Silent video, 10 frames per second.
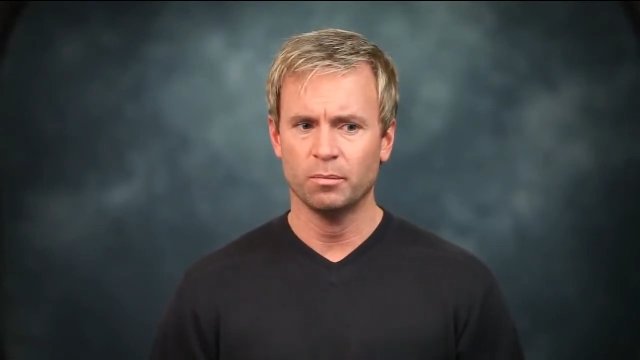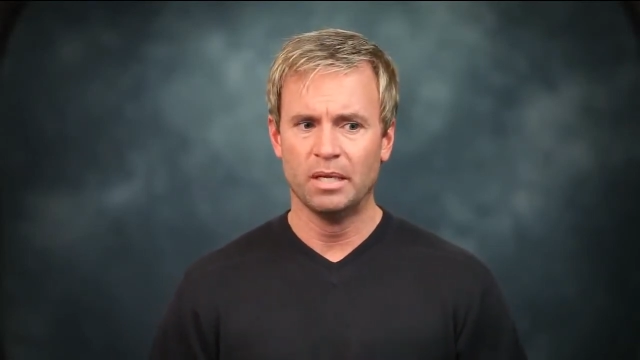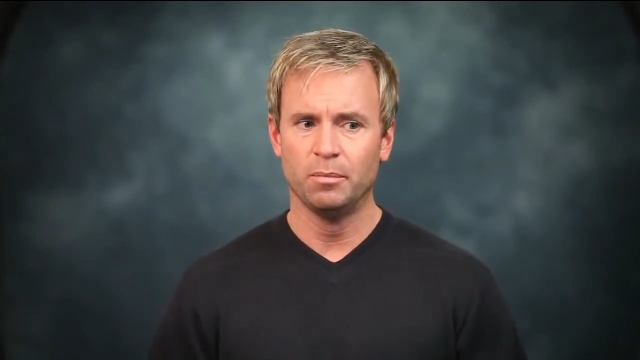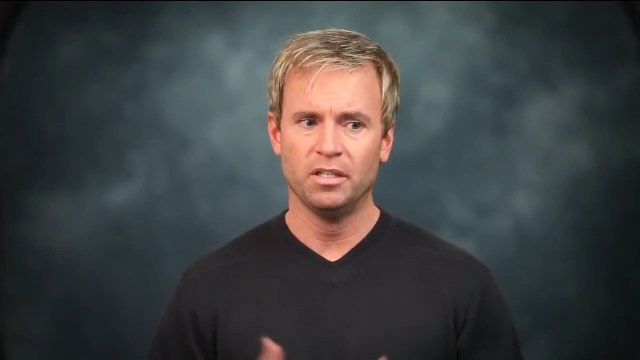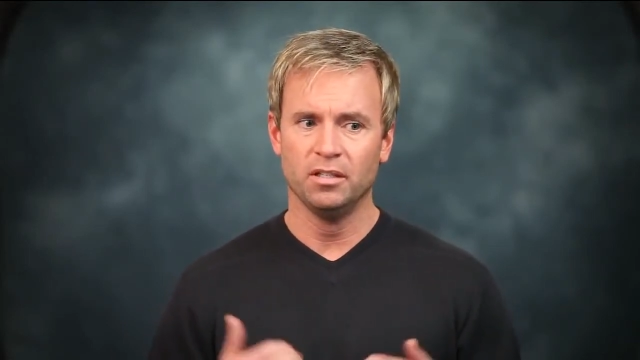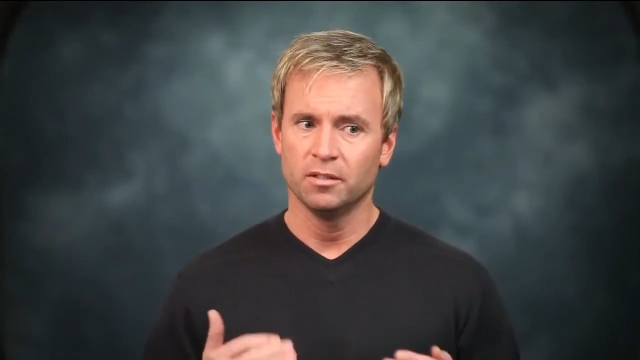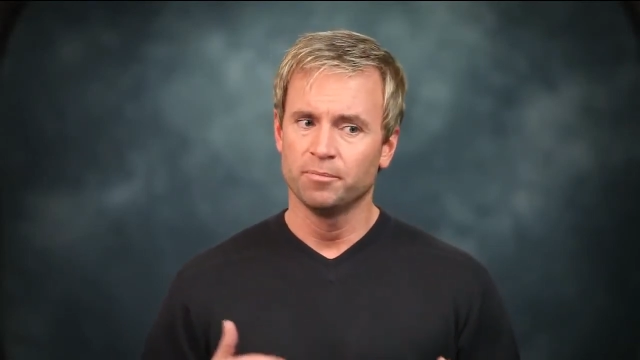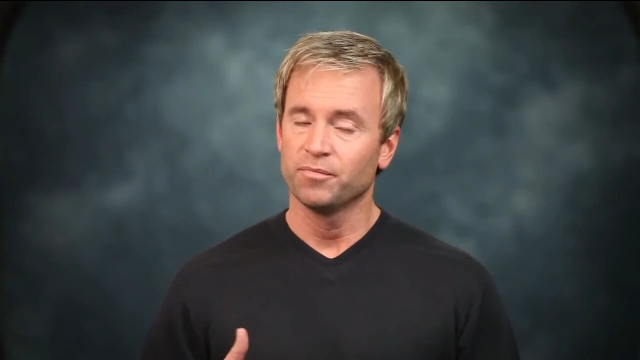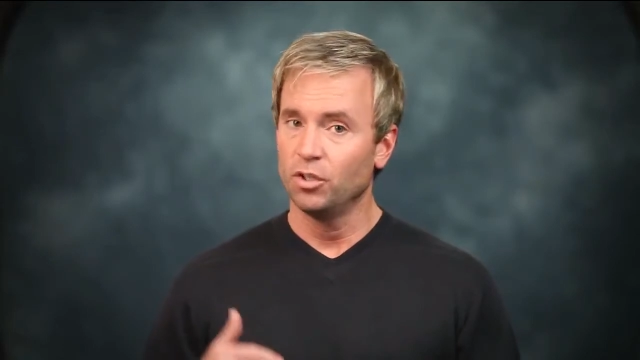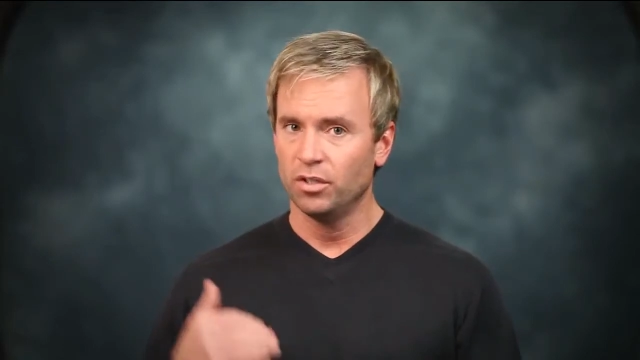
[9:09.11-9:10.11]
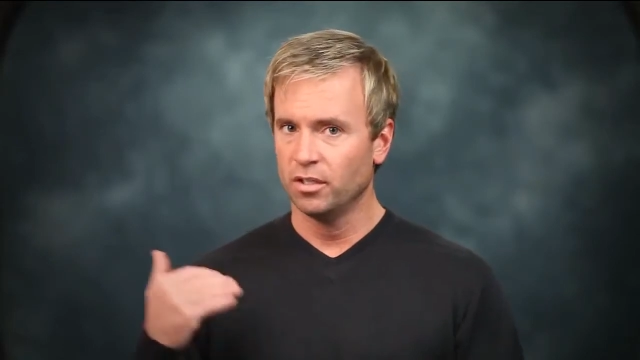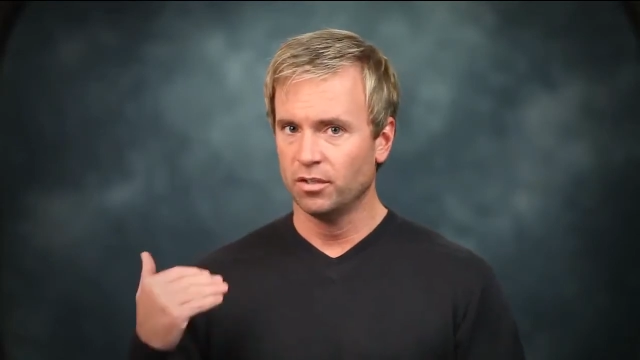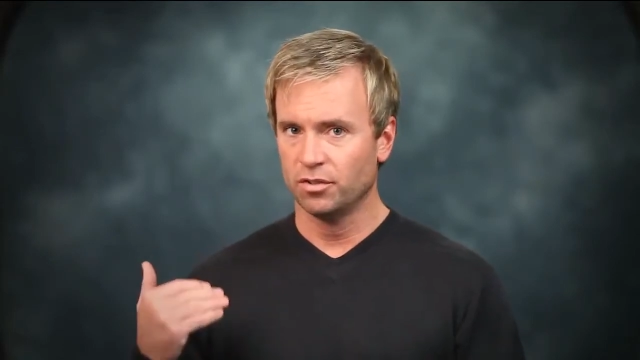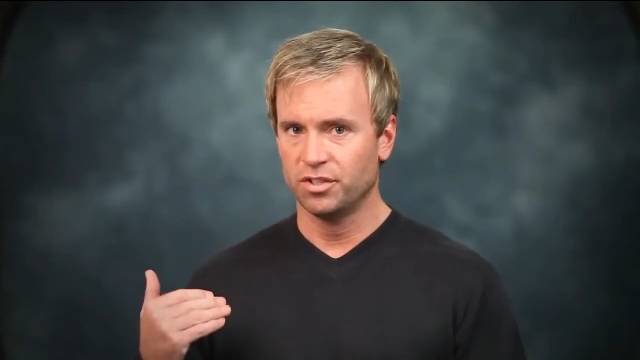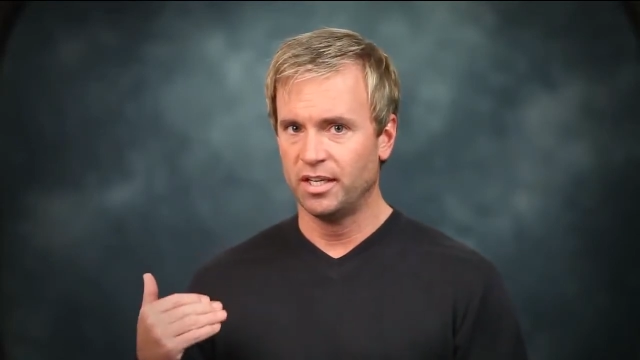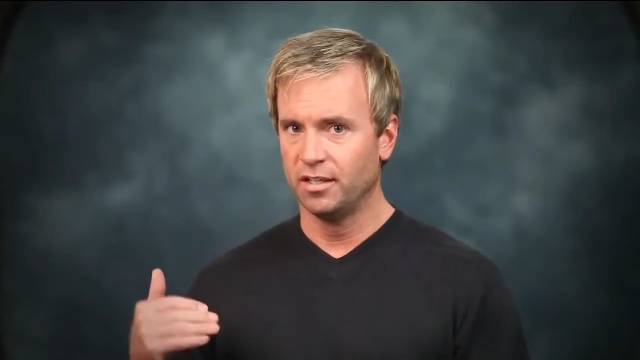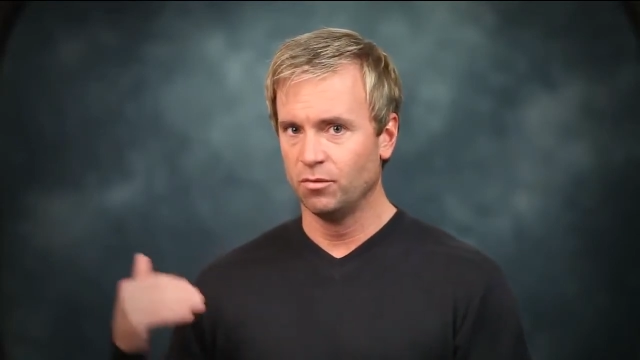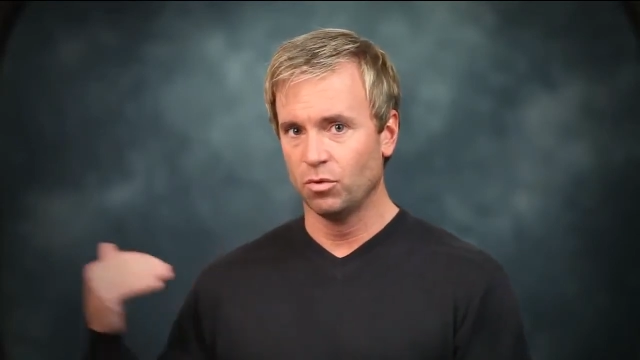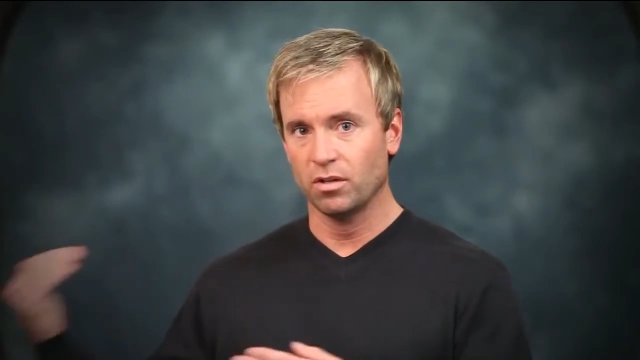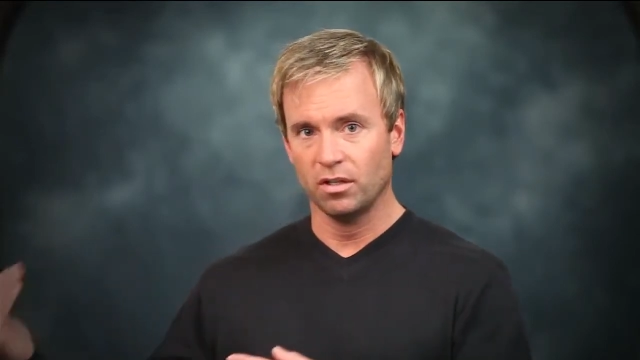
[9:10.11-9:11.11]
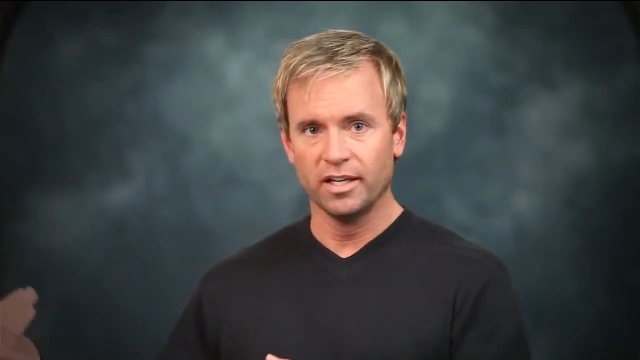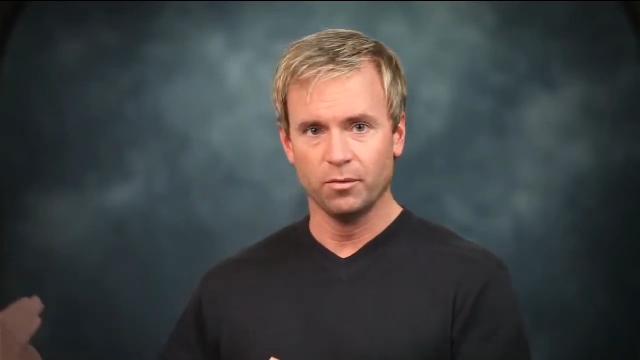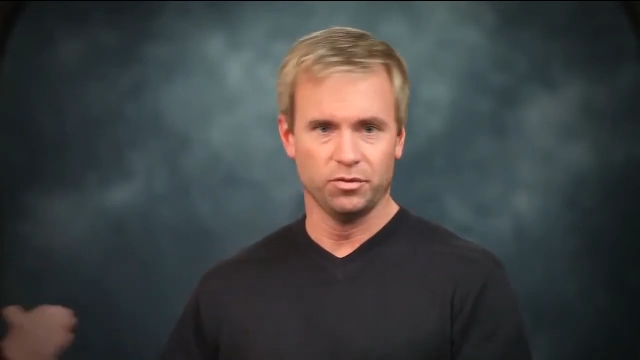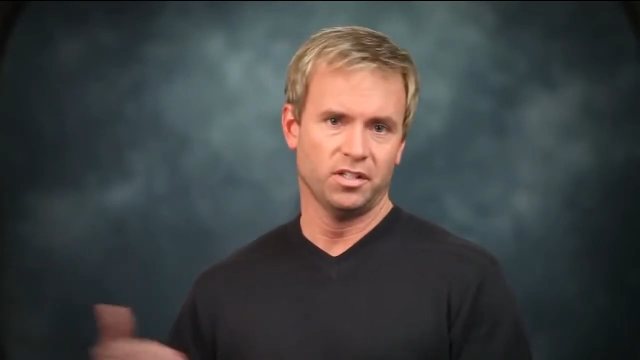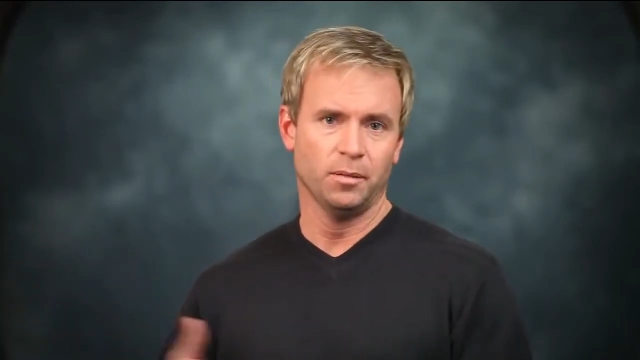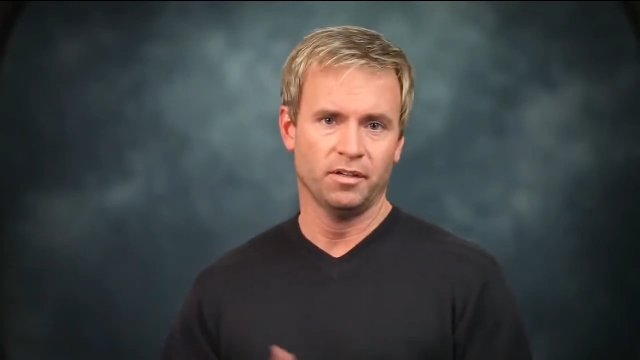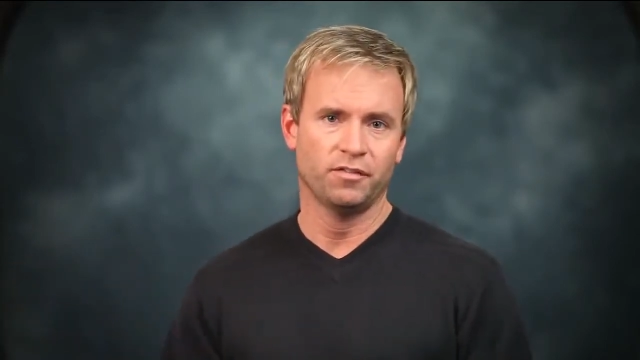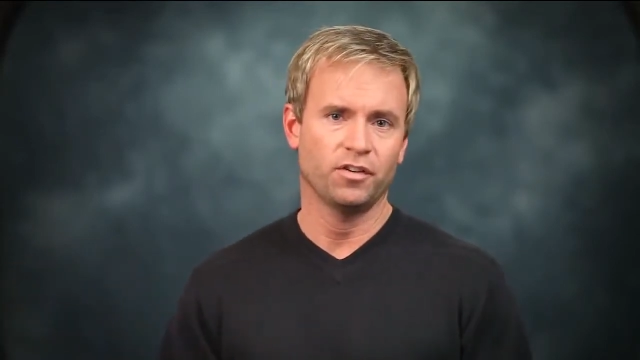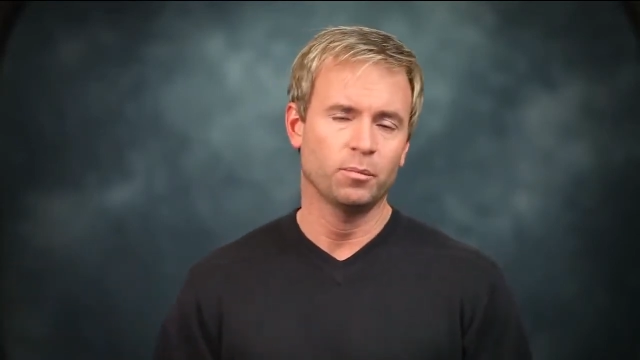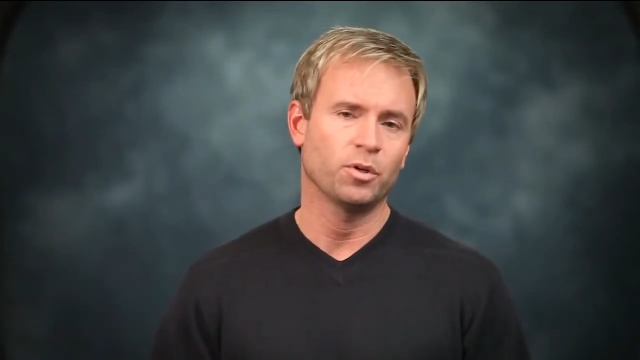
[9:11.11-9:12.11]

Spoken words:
Maybe you didn't understand where the light was coming from,